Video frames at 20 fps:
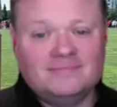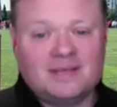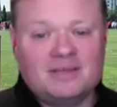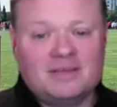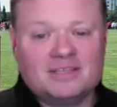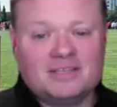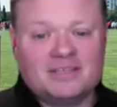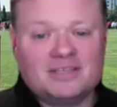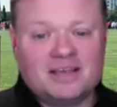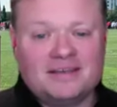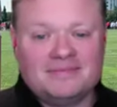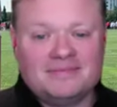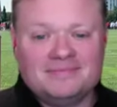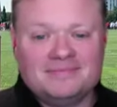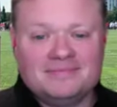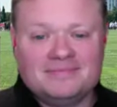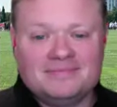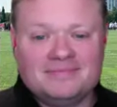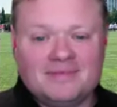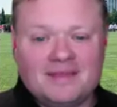be exciting.
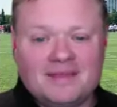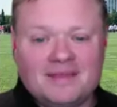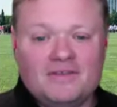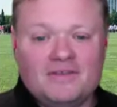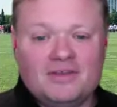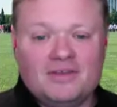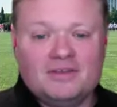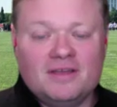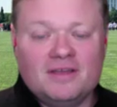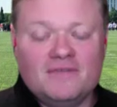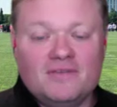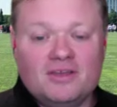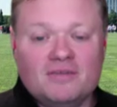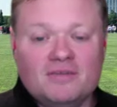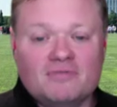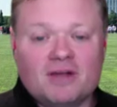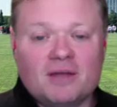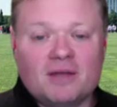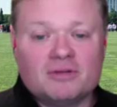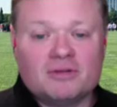If you can
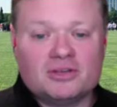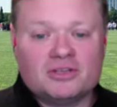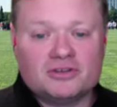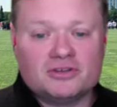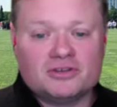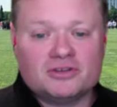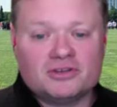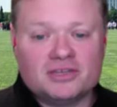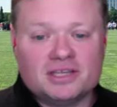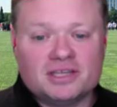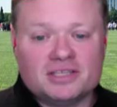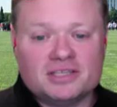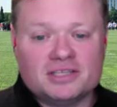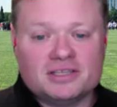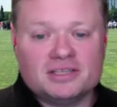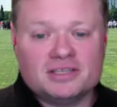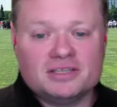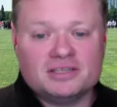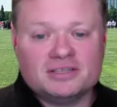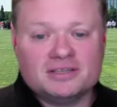properly socially
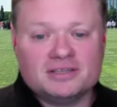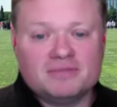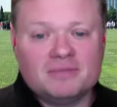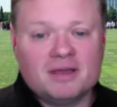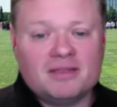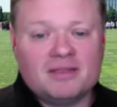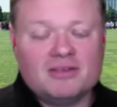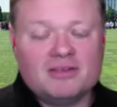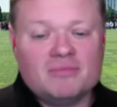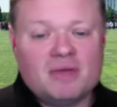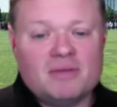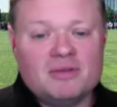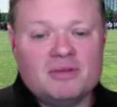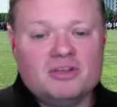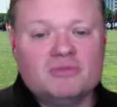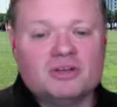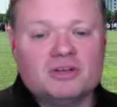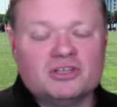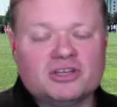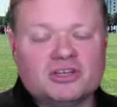distance, there may be too
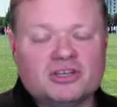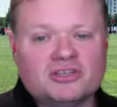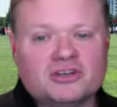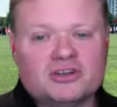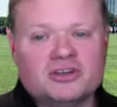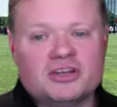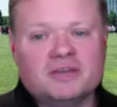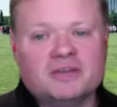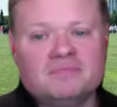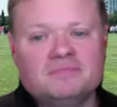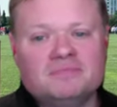much uncertainty.